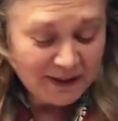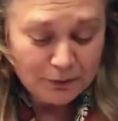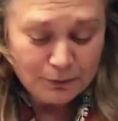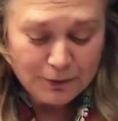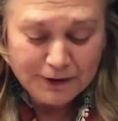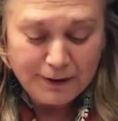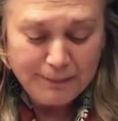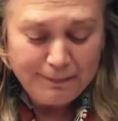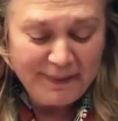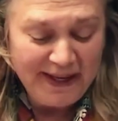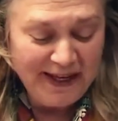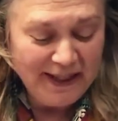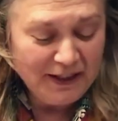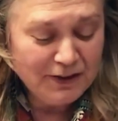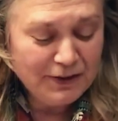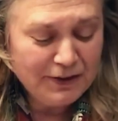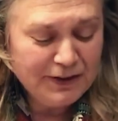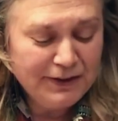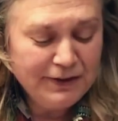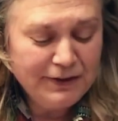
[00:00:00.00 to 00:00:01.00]
the World Bank
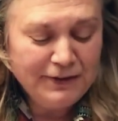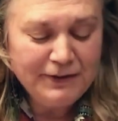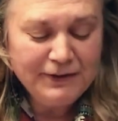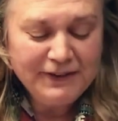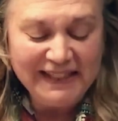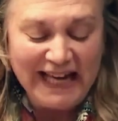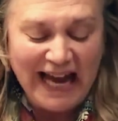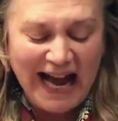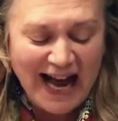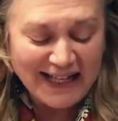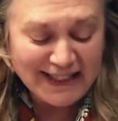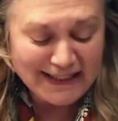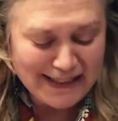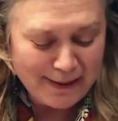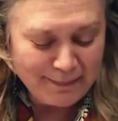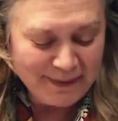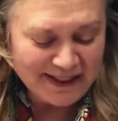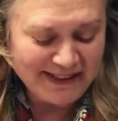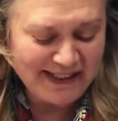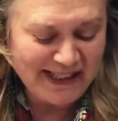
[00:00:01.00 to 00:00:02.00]
grew. The
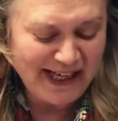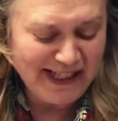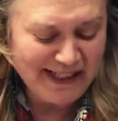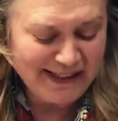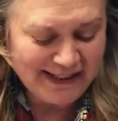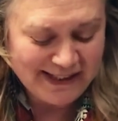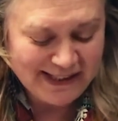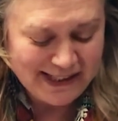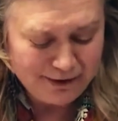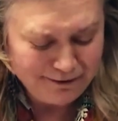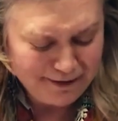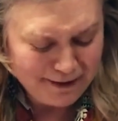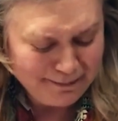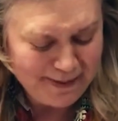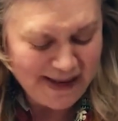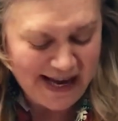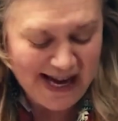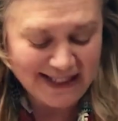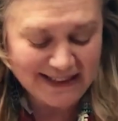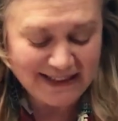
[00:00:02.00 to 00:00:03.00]
academic titans of
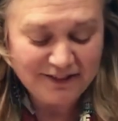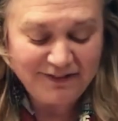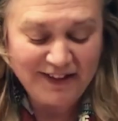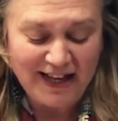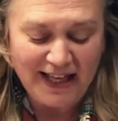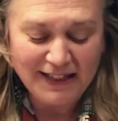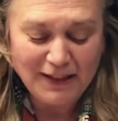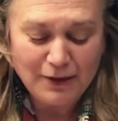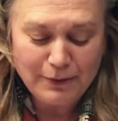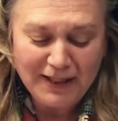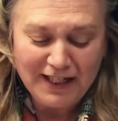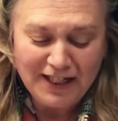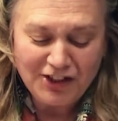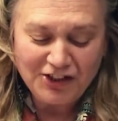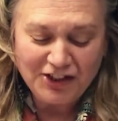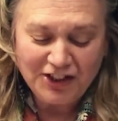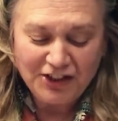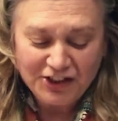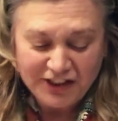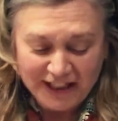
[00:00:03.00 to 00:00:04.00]
impact
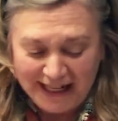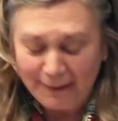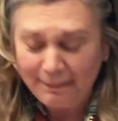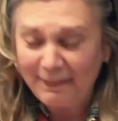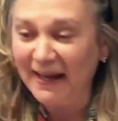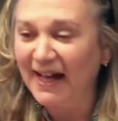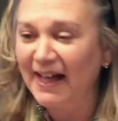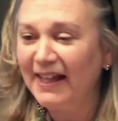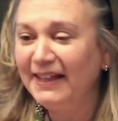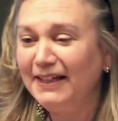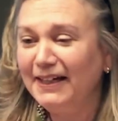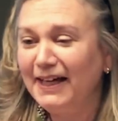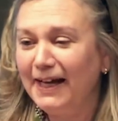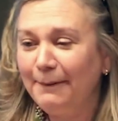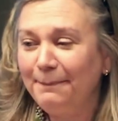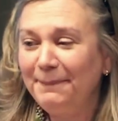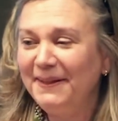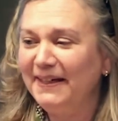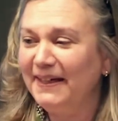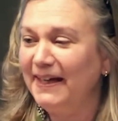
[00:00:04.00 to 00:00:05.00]
evaluation, JPAL and
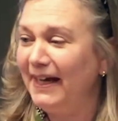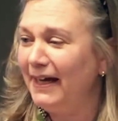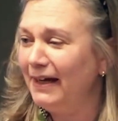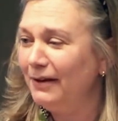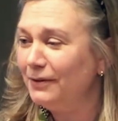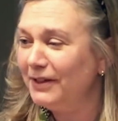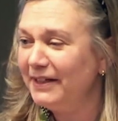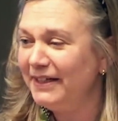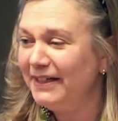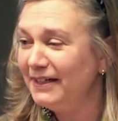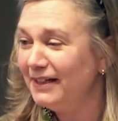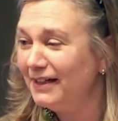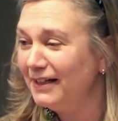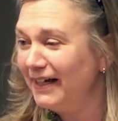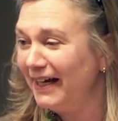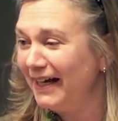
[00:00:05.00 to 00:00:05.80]
IPA, were here.